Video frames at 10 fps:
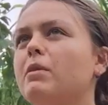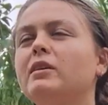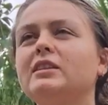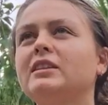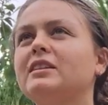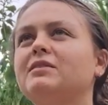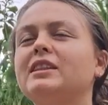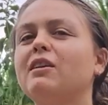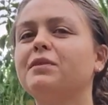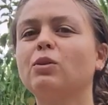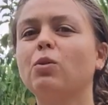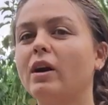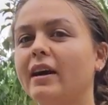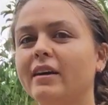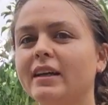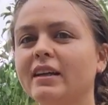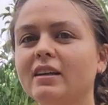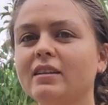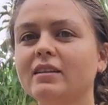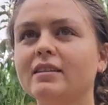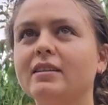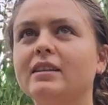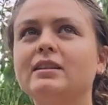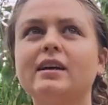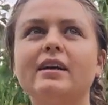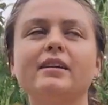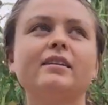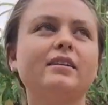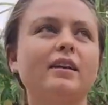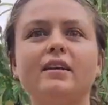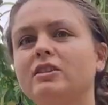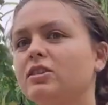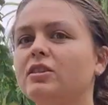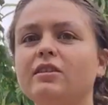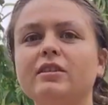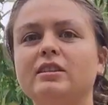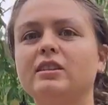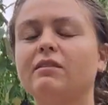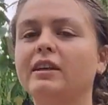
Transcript: Process of self-inquiry, it's like getting to know yourself.